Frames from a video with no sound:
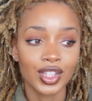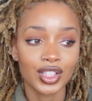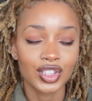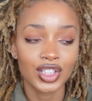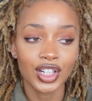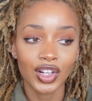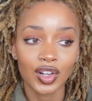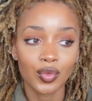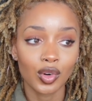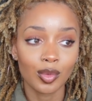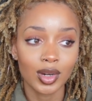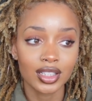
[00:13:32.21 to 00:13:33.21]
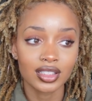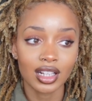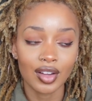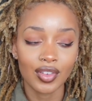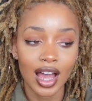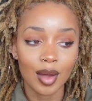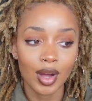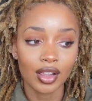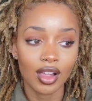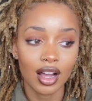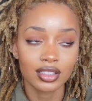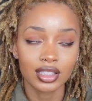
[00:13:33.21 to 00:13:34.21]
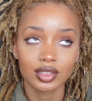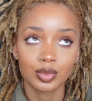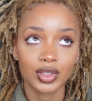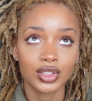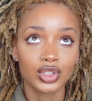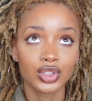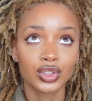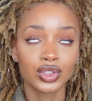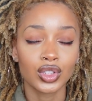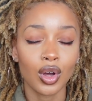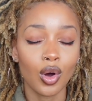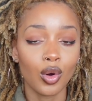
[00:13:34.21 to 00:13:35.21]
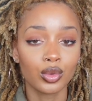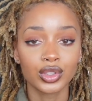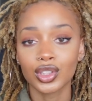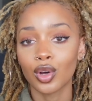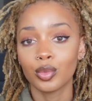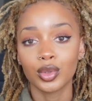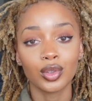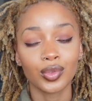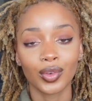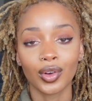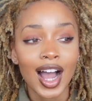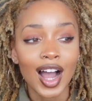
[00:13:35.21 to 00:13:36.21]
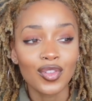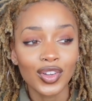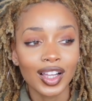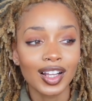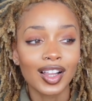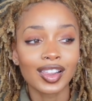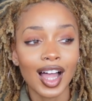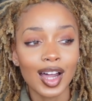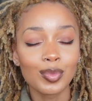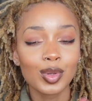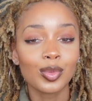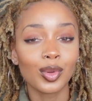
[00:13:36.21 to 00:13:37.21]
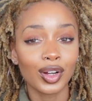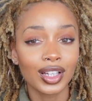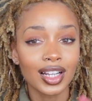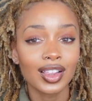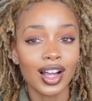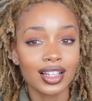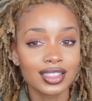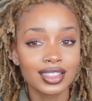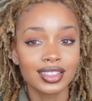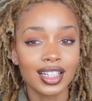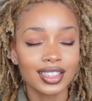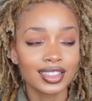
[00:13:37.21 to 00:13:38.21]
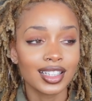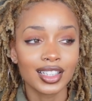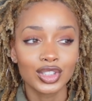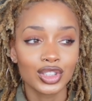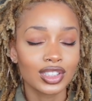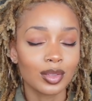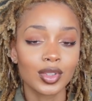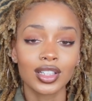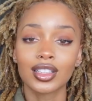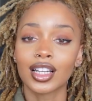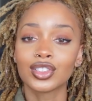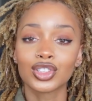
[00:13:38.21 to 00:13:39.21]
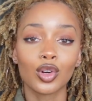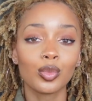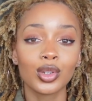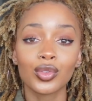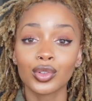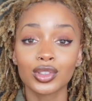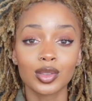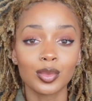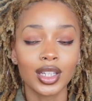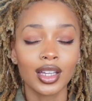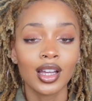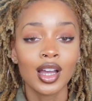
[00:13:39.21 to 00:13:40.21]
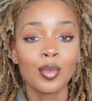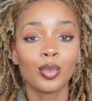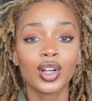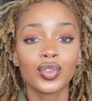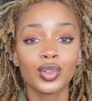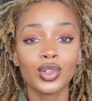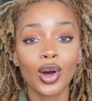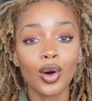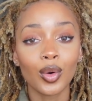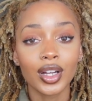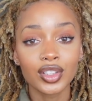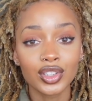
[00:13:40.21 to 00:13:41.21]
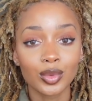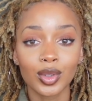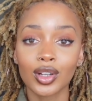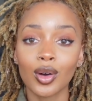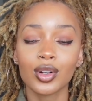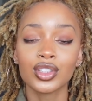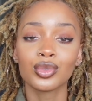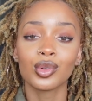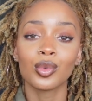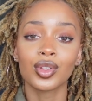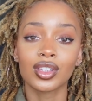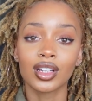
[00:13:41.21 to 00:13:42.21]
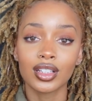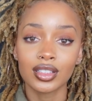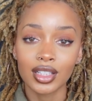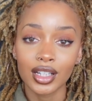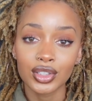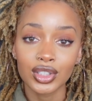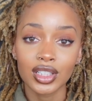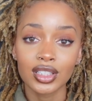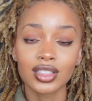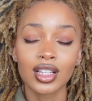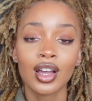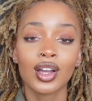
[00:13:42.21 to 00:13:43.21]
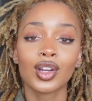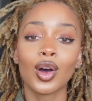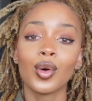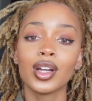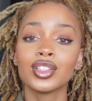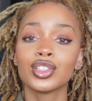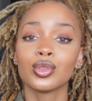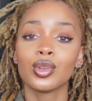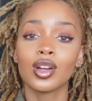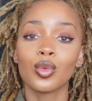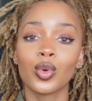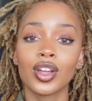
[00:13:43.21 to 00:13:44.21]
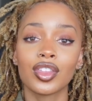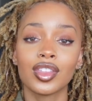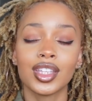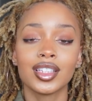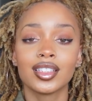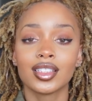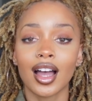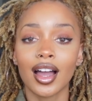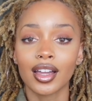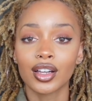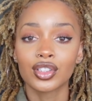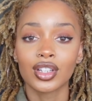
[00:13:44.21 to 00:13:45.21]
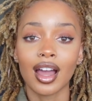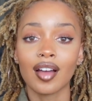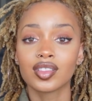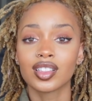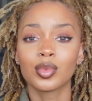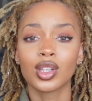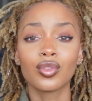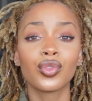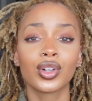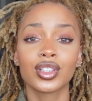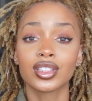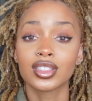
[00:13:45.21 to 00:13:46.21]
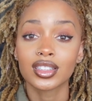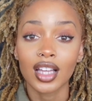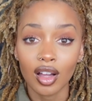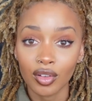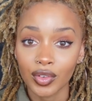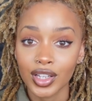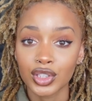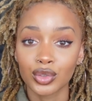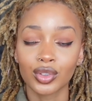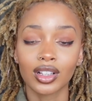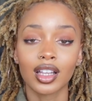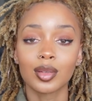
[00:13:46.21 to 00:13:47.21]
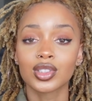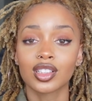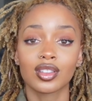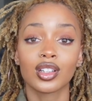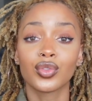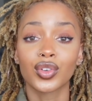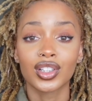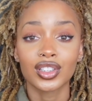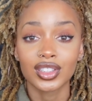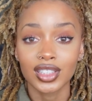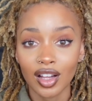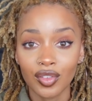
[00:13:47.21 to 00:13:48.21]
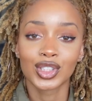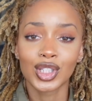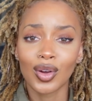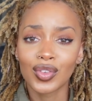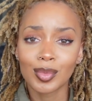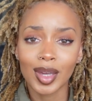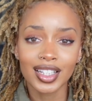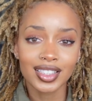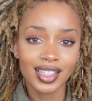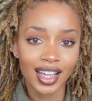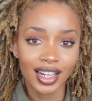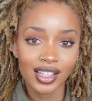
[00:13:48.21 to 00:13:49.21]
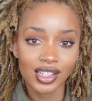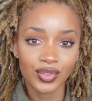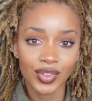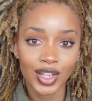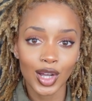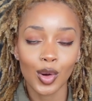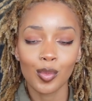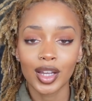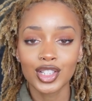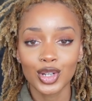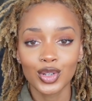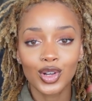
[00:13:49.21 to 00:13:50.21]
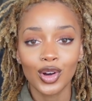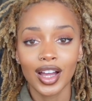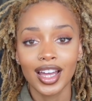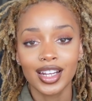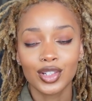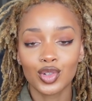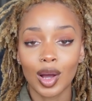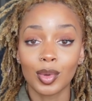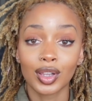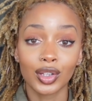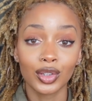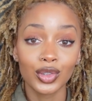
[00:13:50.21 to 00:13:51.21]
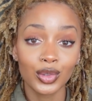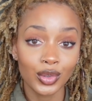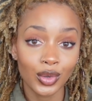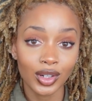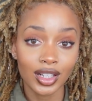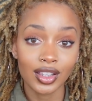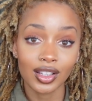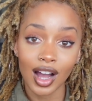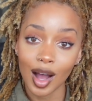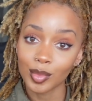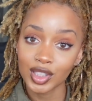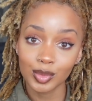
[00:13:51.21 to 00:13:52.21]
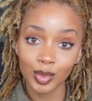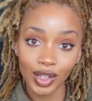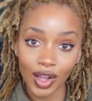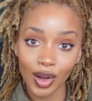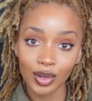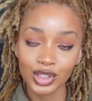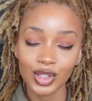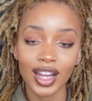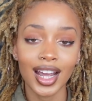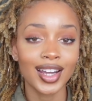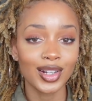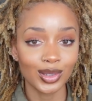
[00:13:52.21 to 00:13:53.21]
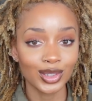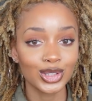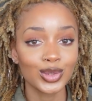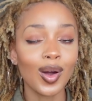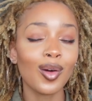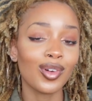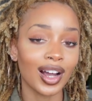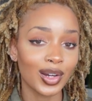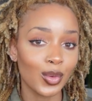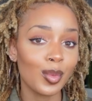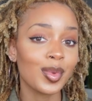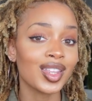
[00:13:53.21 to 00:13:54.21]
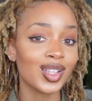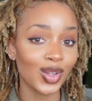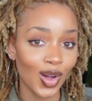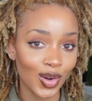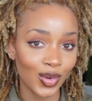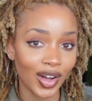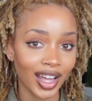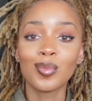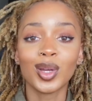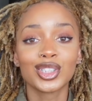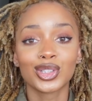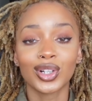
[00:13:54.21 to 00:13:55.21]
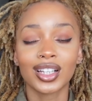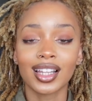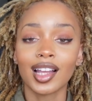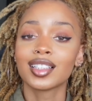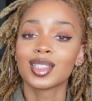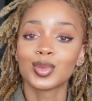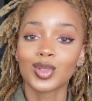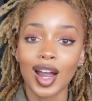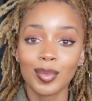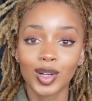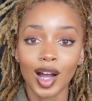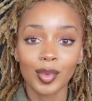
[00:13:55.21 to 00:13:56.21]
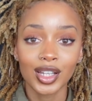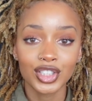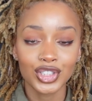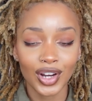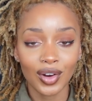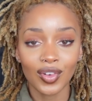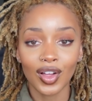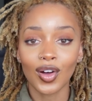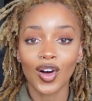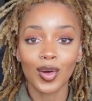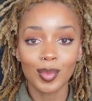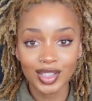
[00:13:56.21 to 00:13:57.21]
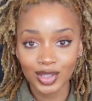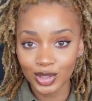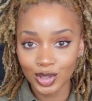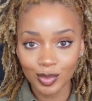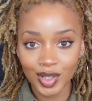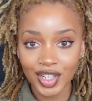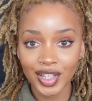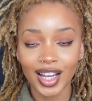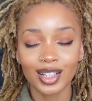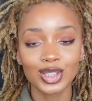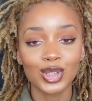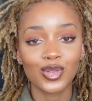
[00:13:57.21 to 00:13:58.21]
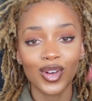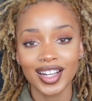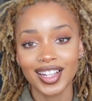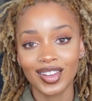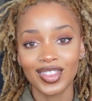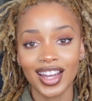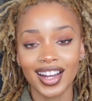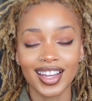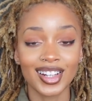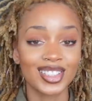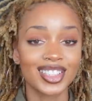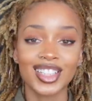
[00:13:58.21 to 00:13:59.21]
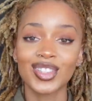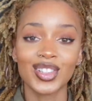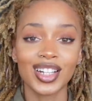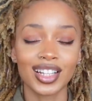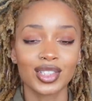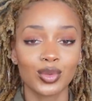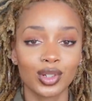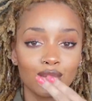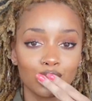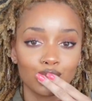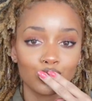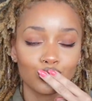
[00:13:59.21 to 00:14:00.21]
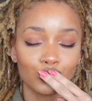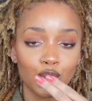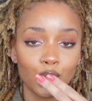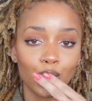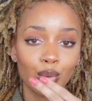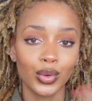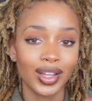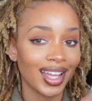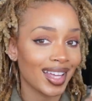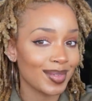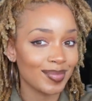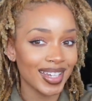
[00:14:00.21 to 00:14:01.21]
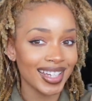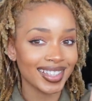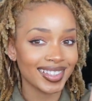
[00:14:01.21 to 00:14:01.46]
This year and 4 months that I've had my locks has been so beautiful. I feel like a lot of people are getting locks these days, and that's just something that's so beautiful to me. But if you go into it with good intentions. Go into it with the desire to have something for yourself and to reclaim something for yourself. So if you made it to the end of this video, make sure you go ahead and drop a little unicorn in the comments below so that I know that you are rocking with me the long way. Make sure to like, subscribe, comment, and share. Follow all my social media accounts right down there, and I'll see you in the next one. Peace.